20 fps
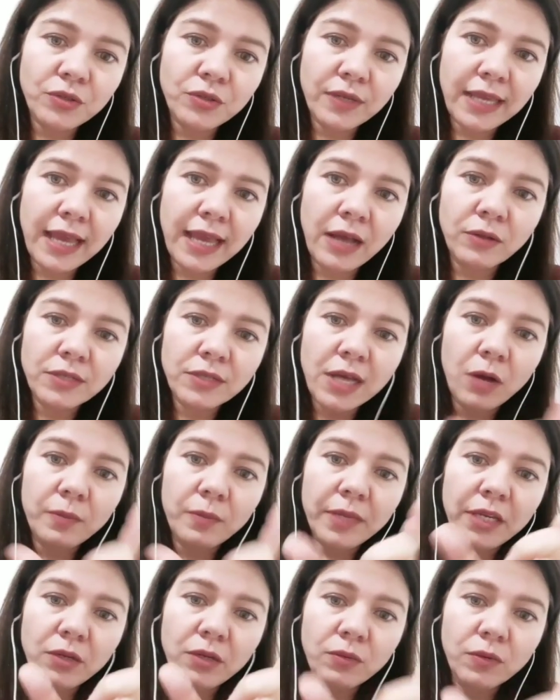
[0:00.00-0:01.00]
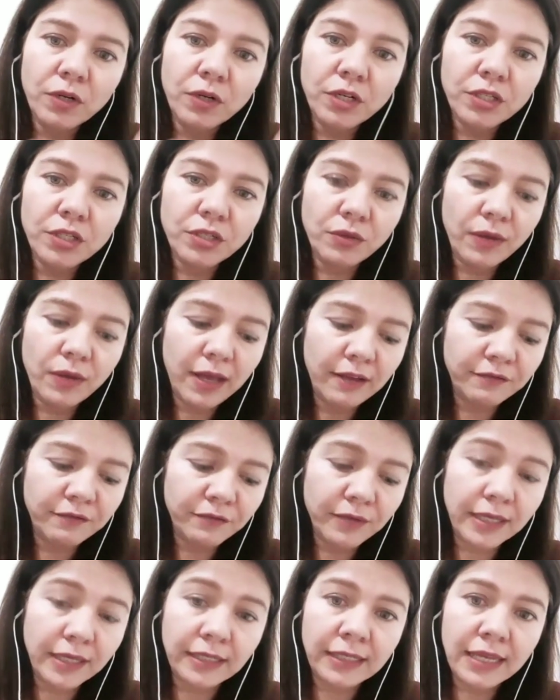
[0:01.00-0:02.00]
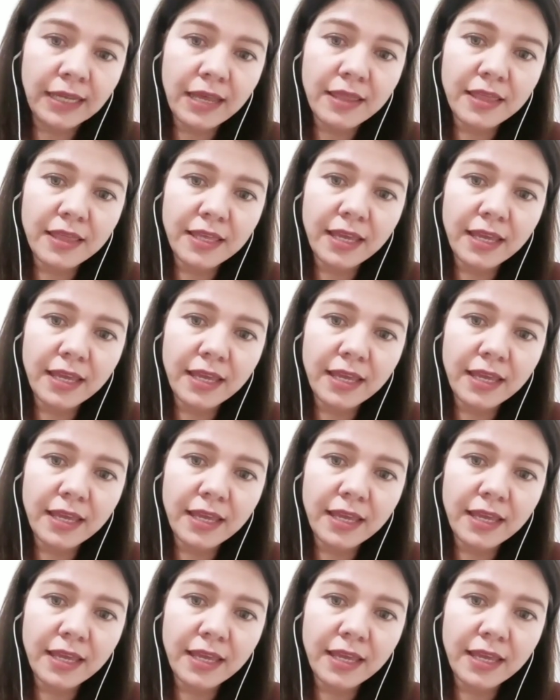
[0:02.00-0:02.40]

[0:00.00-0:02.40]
to count how many words you have written in